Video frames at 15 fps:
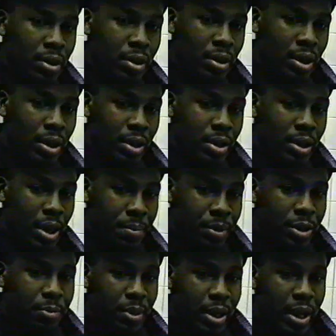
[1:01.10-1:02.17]
is a, this
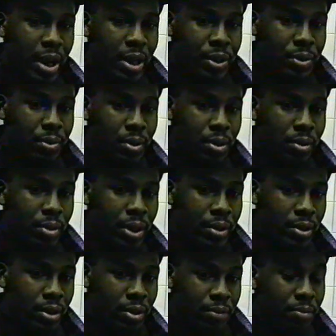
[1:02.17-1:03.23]
happens to be a house with a great
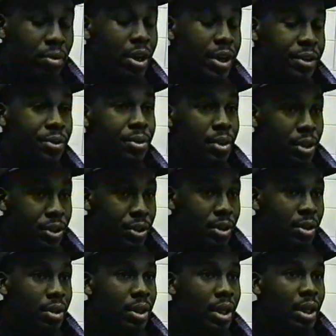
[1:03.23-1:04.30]
deal of pride and
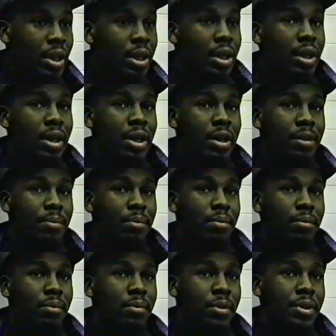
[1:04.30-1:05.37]
tradition um,
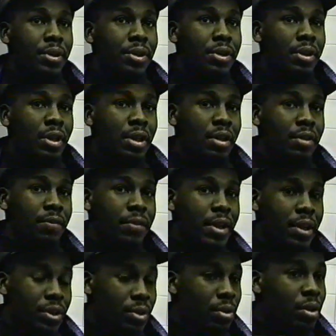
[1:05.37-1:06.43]
which
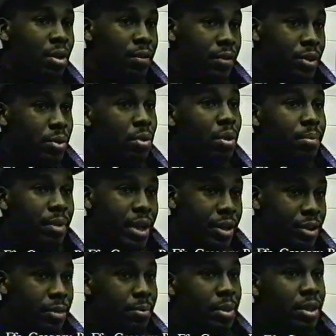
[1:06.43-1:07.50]
affects all of us. We're all
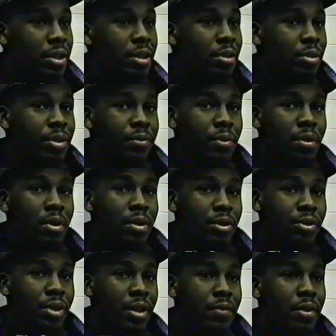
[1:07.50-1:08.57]
proud to be here. We've all
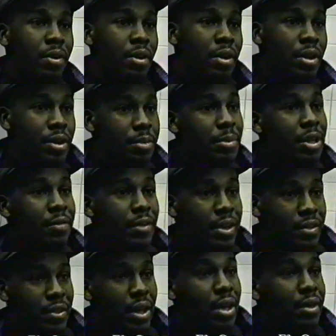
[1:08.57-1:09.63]
tried very hard, as a matter of
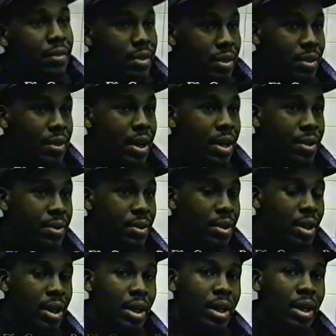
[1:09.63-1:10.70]
fact, to get into this house.
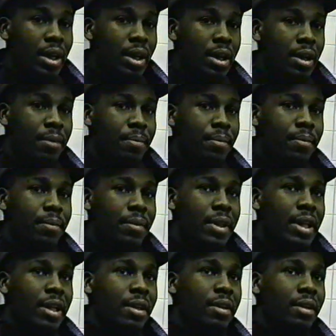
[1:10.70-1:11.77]
Um,
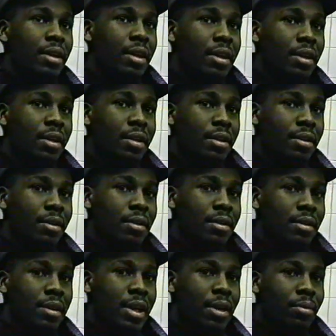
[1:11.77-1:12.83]
that,
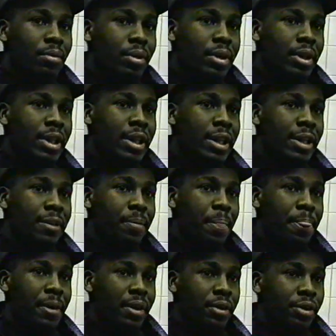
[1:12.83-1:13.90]
that really, uh,
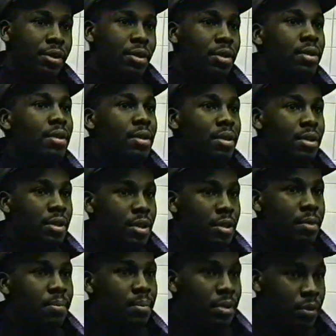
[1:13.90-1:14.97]
it shows me the things that
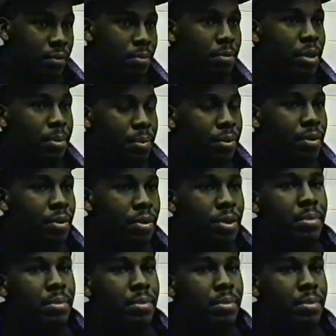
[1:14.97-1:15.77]
different people do,